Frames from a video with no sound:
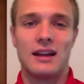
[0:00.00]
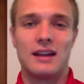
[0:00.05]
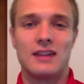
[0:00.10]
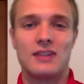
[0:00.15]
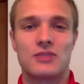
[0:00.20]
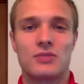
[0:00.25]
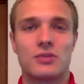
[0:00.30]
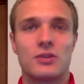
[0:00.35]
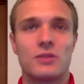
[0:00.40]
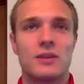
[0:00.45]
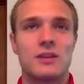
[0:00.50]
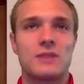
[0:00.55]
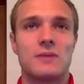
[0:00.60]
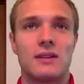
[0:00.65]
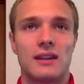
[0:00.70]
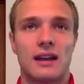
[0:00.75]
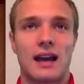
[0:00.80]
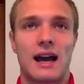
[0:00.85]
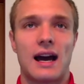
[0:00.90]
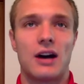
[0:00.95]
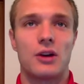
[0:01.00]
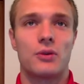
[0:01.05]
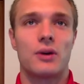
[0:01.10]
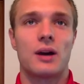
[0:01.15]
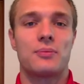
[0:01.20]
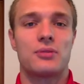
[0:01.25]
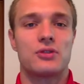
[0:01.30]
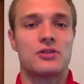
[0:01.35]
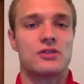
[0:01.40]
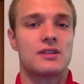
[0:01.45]
it just really makes me think, how do I
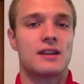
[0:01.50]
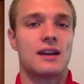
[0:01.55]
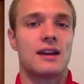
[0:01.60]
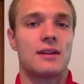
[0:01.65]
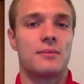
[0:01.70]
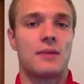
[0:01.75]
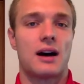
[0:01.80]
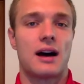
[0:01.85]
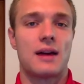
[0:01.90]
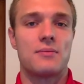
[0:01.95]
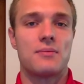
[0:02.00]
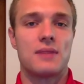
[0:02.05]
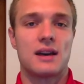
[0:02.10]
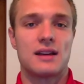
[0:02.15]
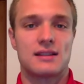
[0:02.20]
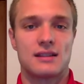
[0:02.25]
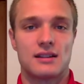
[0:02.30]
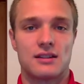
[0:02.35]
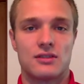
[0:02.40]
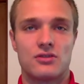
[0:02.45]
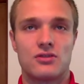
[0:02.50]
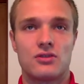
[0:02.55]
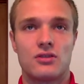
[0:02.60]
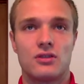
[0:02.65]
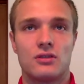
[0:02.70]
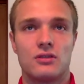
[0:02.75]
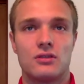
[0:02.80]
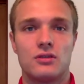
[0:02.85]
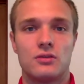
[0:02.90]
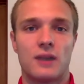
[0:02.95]
present my message
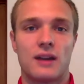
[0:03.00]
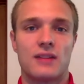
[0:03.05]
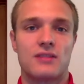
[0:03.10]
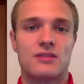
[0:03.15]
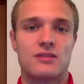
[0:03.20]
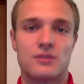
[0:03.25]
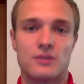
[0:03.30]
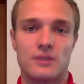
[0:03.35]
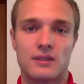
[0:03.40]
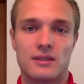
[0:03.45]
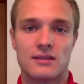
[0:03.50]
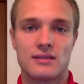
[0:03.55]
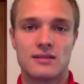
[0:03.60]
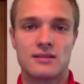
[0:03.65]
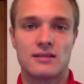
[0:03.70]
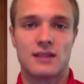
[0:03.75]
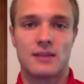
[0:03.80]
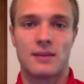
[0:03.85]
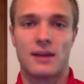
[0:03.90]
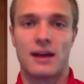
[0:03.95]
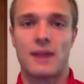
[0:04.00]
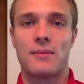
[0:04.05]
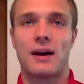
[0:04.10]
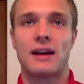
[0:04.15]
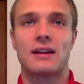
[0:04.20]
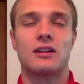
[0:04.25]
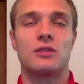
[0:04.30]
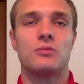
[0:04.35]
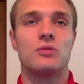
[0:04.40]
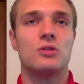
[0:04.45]
to my students? Am I
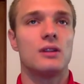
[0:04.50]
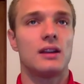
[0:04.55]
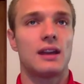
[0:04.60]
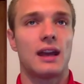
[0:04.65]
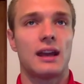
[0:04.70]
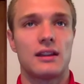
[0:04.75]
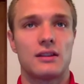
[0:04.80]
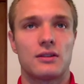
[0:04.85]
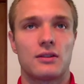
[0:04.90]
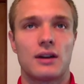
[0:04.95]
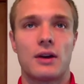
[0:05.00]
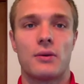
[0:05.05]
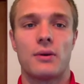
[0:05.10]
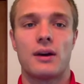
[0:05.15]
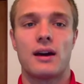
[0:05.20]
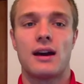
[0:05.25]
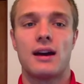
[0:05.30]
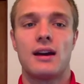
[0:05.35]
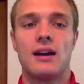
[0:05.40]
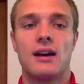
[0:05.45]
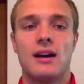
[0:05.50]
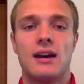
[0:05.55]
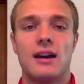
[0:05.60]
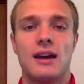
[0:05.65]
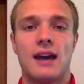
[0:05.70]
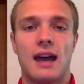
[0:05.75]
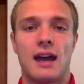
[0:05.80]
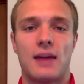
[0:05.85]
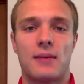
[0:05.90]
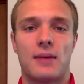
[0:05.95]
communicating the right way?
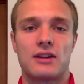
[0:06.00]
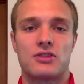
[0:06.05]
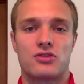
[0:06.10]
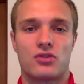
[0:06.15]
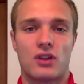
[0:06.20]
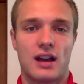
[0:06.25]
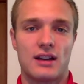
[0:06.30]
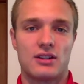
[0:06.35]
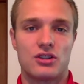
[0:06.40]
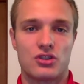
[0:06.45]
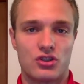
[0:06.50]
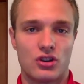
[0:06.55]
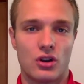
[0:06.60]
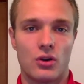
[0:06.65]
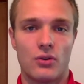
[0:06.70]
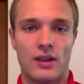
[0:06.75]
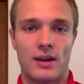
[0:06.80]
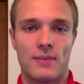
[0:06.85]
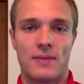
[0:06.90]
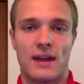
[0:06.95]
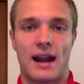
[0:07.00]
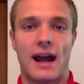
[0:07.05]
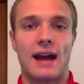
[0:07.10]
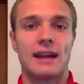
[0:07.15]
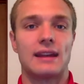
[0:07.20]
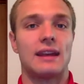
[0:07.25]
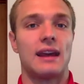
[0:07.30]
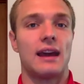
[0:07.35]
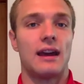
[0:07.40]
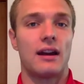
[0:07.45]
Am I trying to show them that I
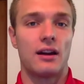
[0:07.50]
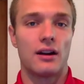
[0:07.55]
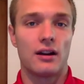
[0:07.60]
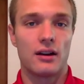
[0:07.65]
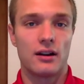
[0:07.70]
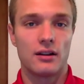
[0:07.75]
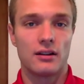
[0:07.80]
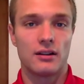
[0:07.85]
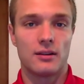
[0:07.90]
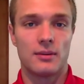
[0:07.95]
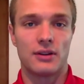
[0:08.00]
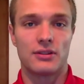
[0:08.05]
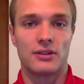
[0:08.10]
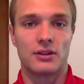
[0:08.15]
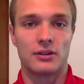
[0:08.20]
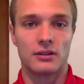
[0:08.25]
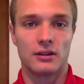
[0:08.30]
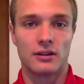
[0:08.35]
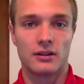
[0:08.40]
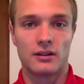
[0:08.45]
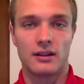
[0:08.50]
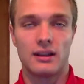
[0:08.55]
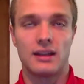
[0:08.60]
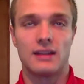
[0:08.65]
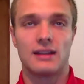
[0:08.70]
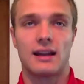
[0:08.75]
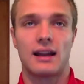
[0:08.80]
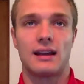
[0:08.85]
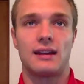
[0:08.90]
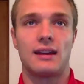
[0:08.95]
care about their learning and
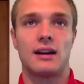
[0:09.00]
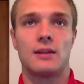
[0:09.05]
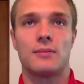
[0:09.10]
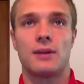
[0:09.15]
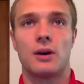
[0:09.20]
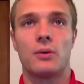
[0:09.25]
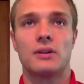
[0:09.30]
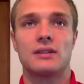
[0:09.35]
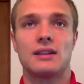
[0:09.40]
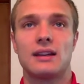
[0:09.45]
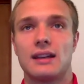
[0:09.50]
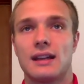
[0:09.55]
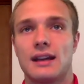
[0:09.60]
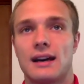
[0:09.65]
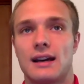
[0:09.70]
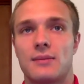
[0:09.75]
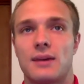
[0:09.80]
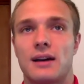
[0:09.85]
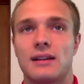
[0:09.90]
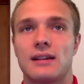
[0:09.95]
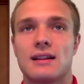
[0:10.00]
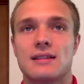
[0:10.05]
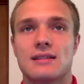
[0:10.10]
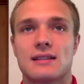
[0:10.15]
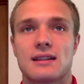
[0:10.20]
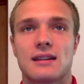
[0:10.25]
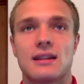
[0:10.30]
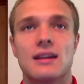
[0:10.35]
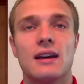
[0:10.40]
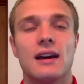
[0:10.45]
that I care about what they get out of my
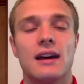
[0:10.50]
lesson?